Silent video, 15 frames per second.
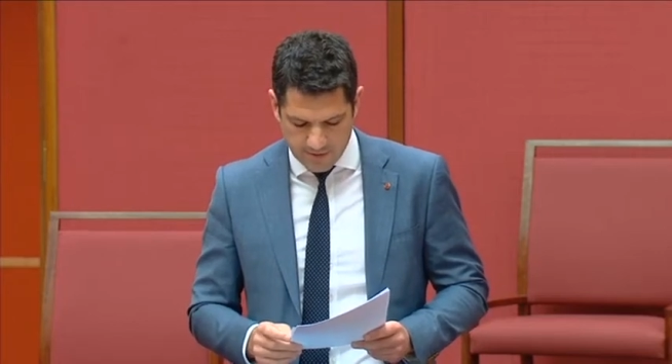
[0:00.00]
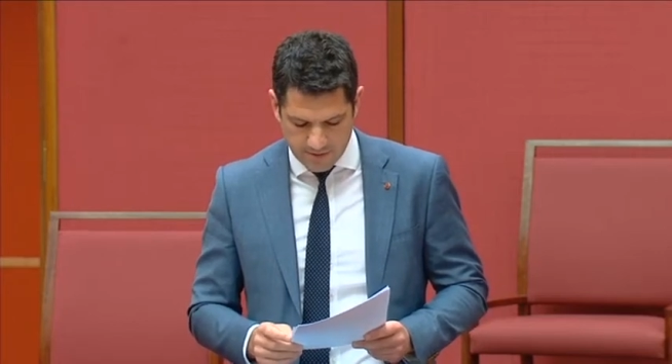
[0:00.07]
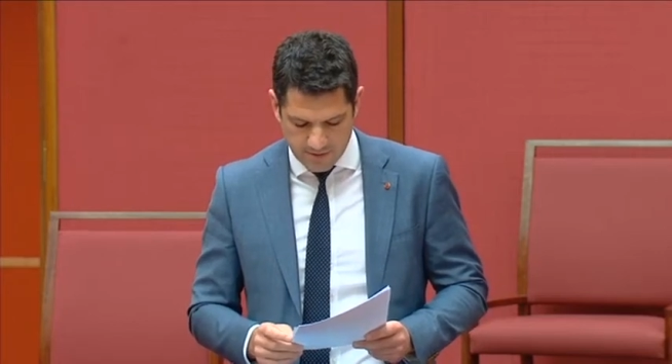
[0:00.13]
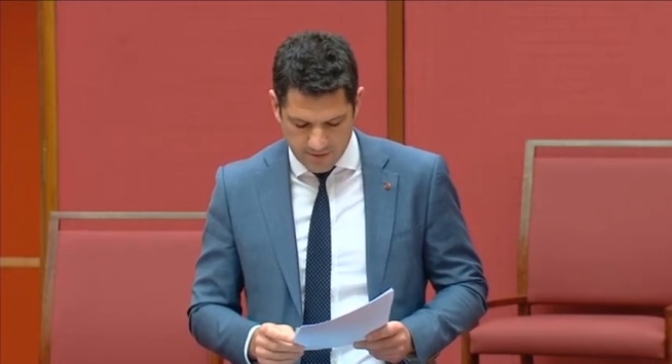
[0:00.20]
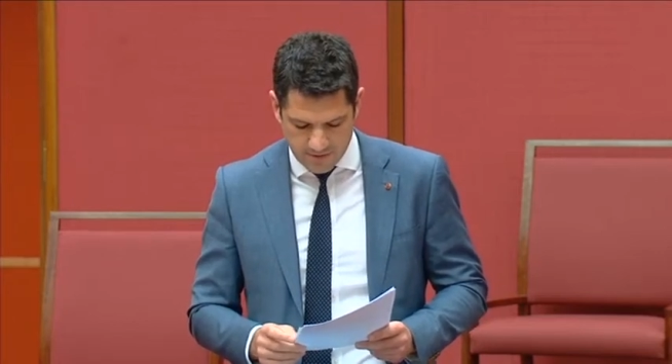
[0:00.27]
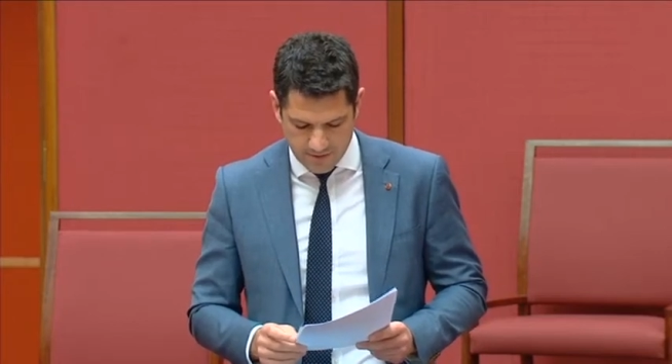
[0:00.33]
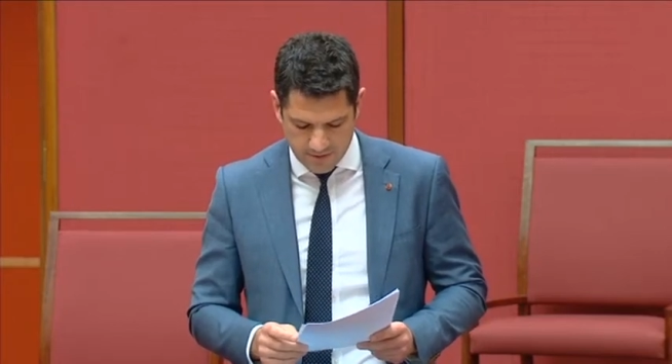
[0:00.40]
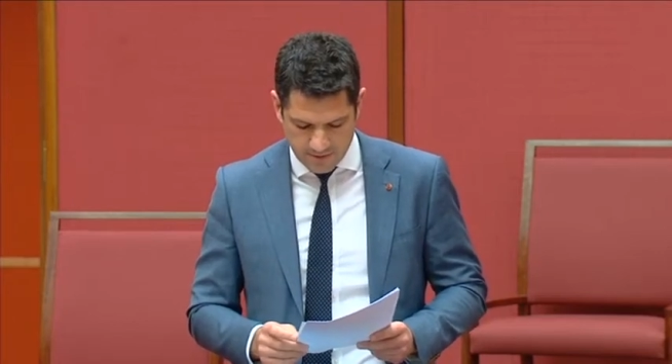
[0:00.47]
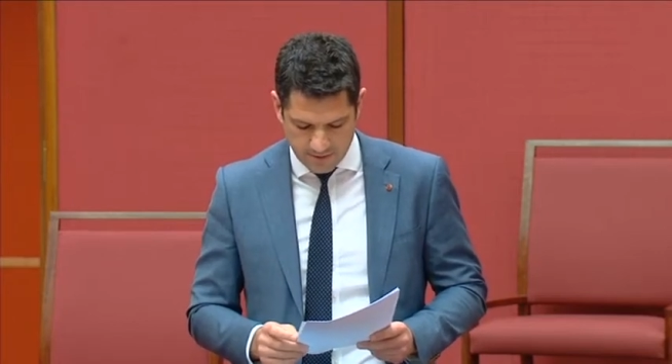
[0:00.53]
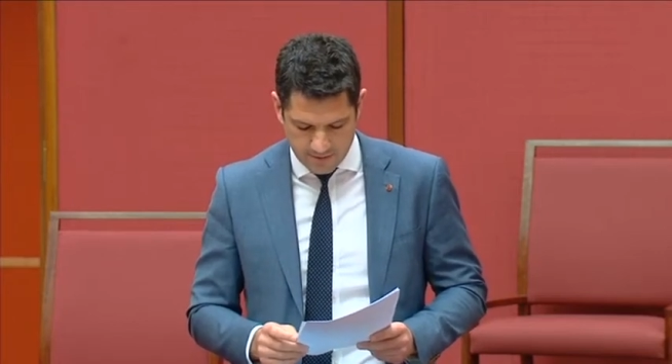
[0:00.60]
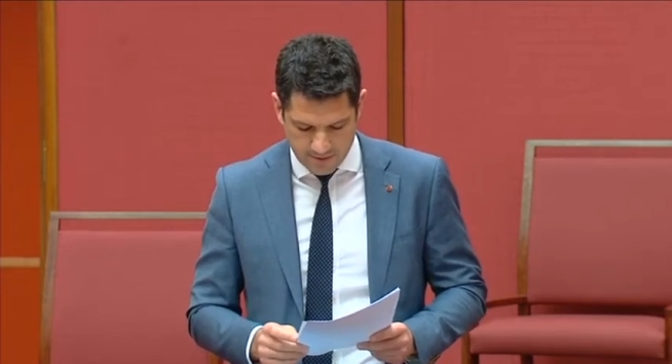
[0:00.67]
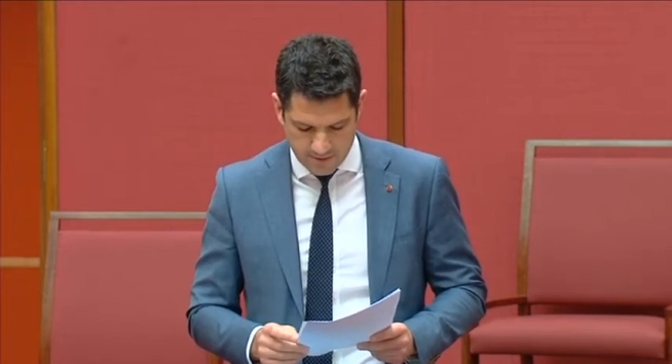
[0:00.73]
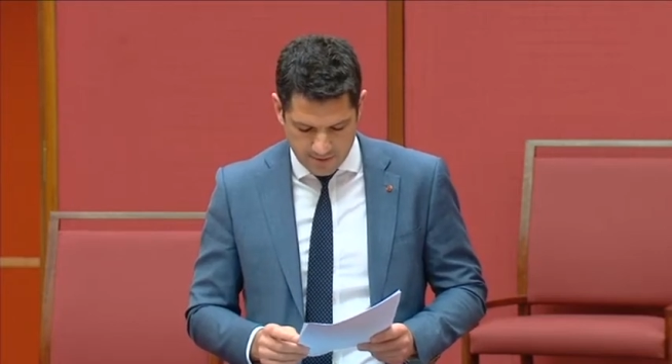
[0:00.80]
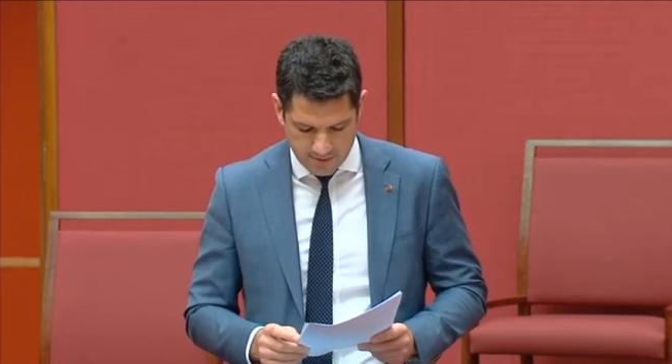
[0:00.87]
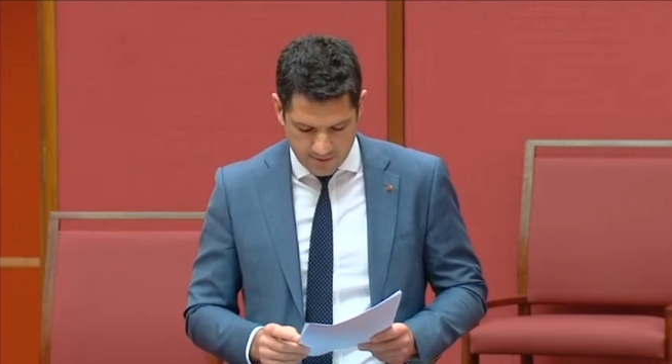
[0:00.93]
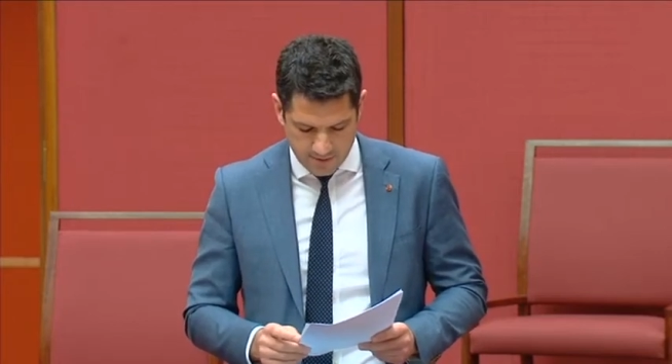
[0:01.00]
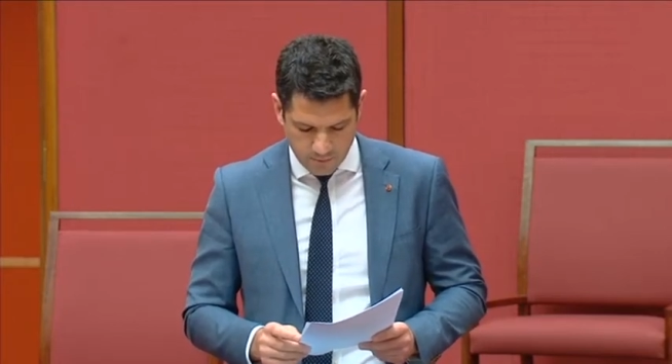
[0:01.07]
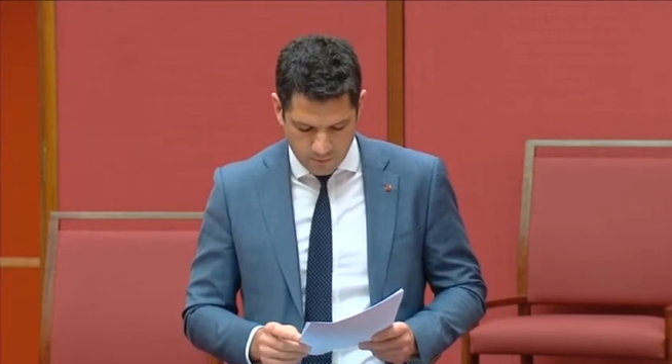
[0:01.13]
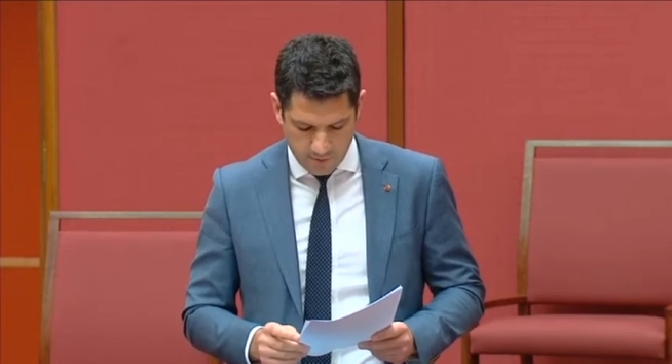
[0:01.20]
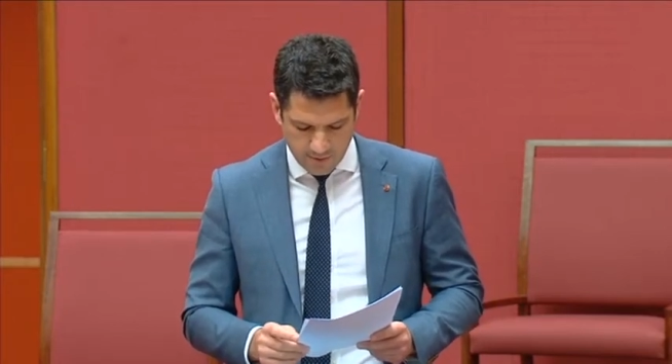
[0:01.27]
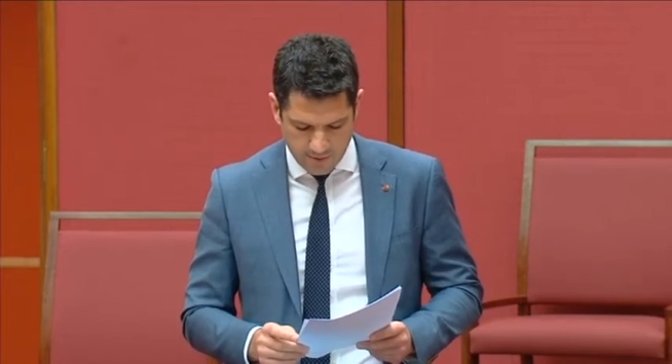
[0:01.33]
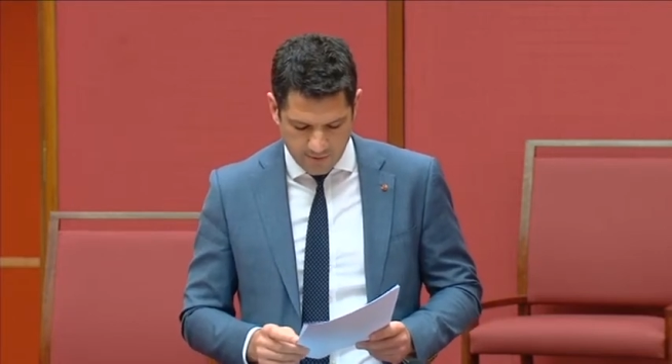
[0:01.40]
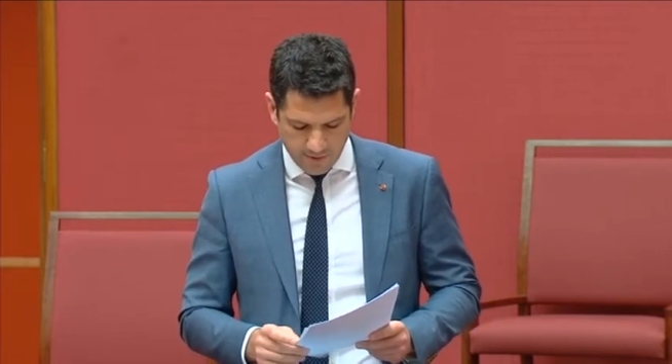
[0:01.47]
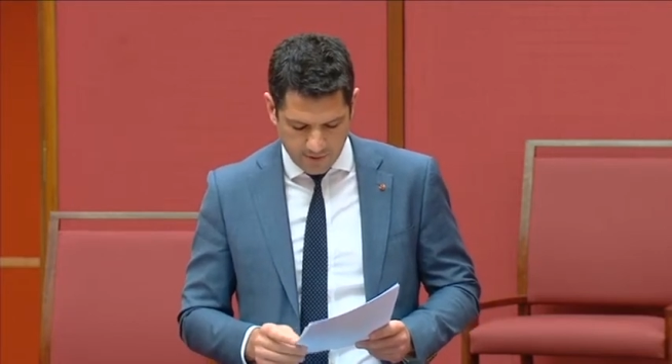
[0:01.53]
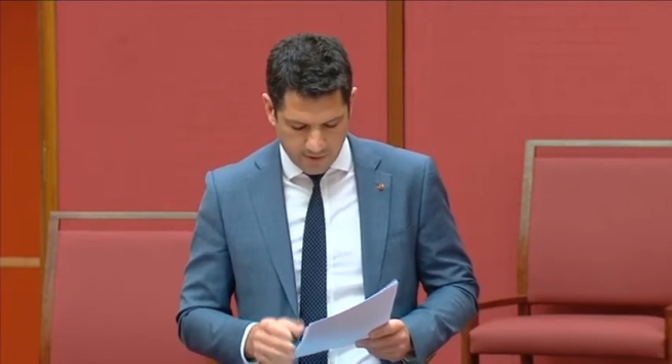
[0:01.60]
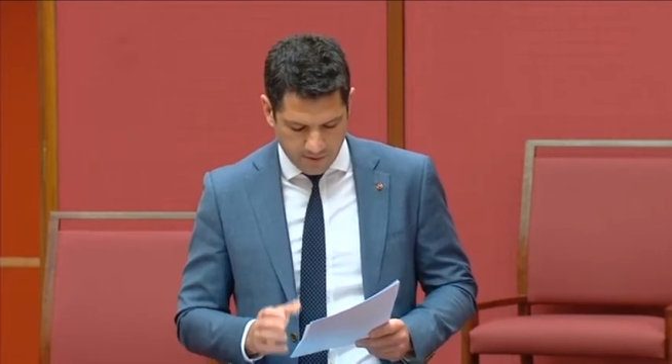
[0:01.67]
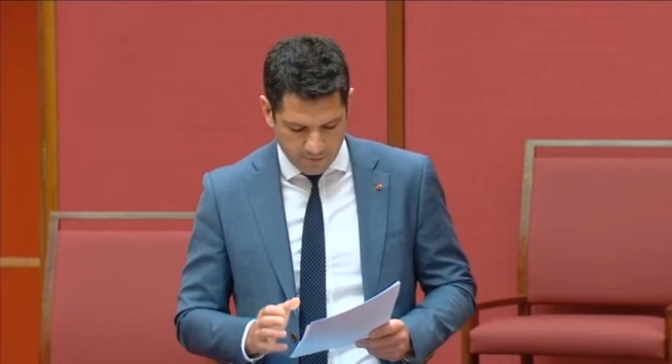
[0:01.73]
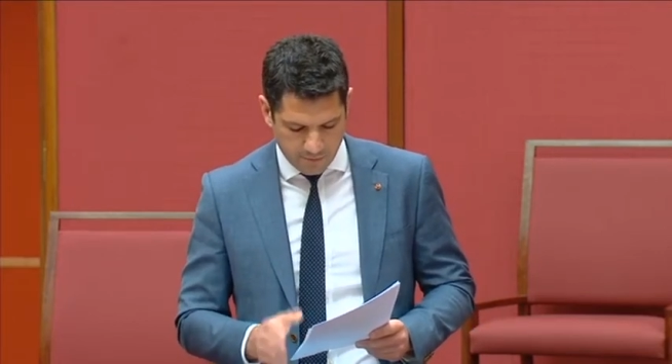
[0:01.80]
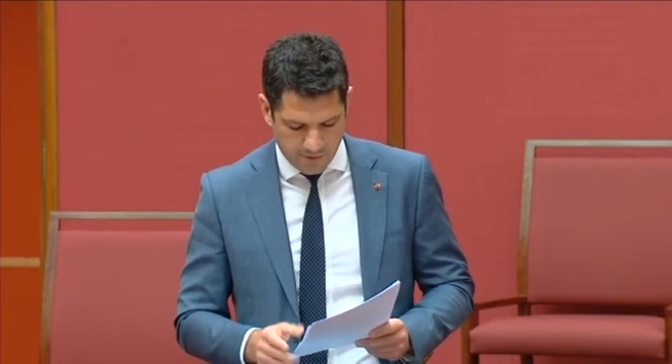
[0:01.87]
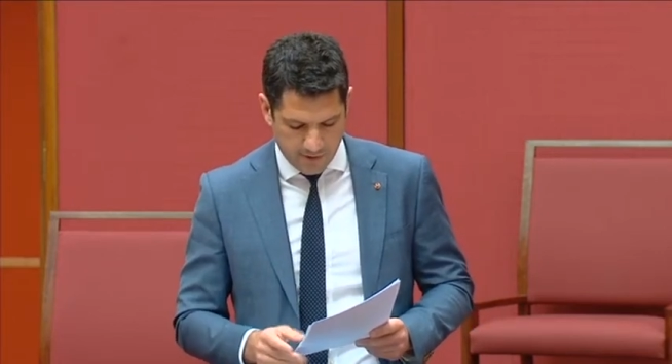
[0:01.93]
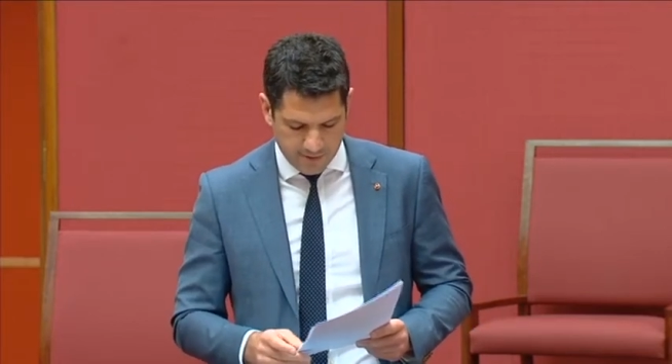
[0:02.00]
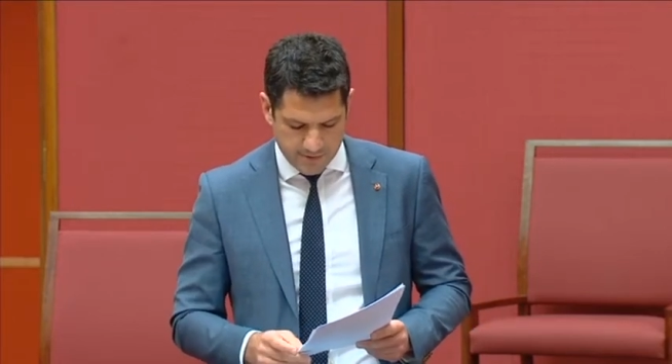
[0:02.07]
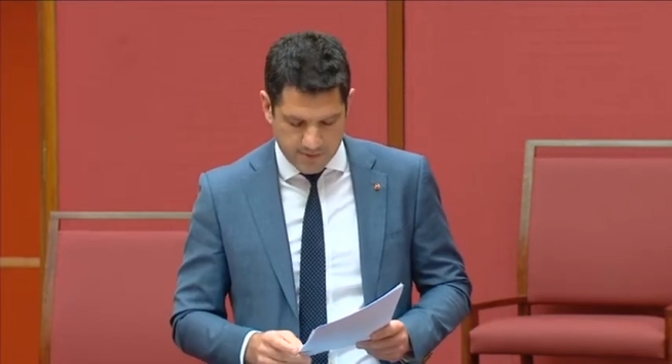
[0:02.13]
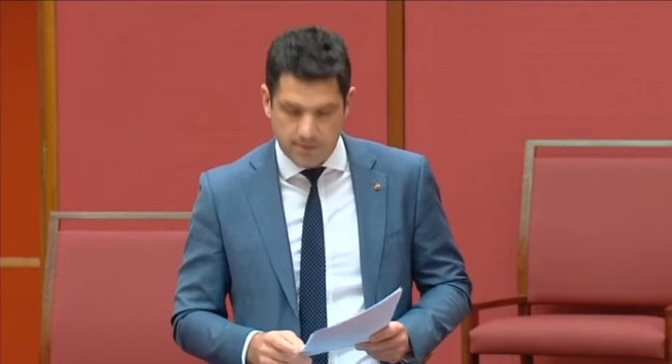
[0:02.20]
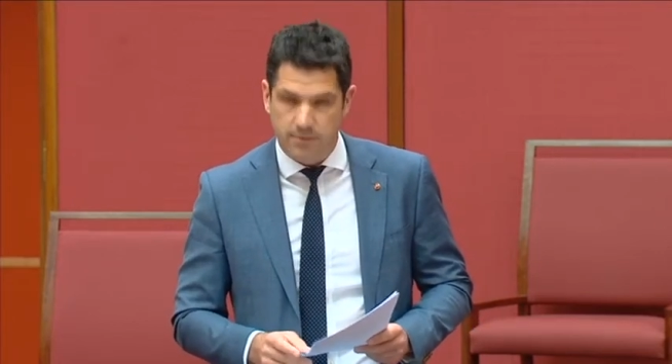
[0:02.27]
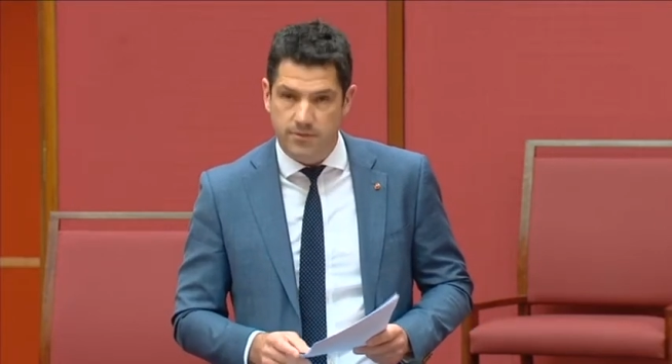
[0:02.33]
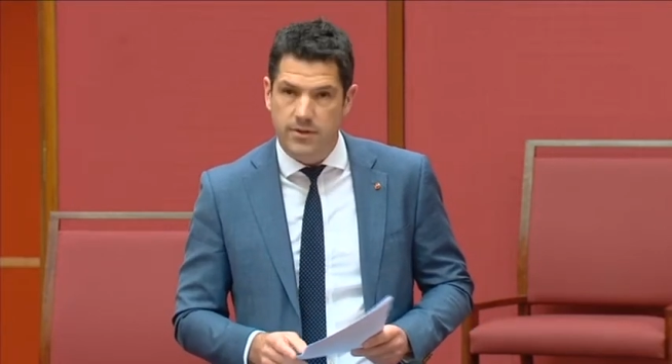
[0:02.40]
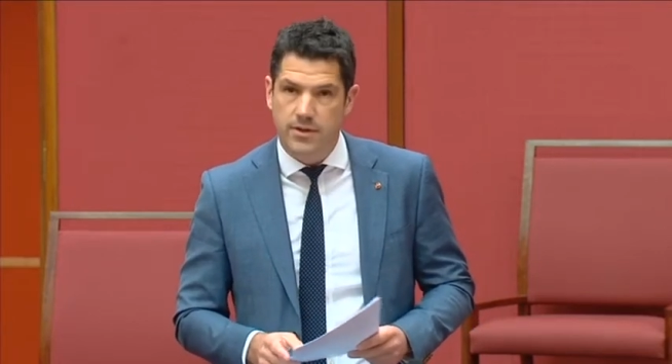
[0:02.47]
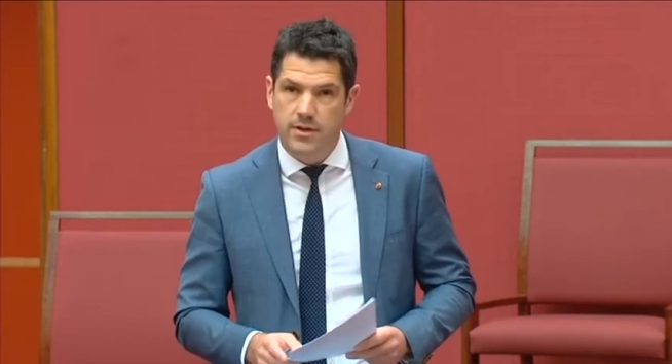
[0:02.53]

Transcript: consistent with the comprehensive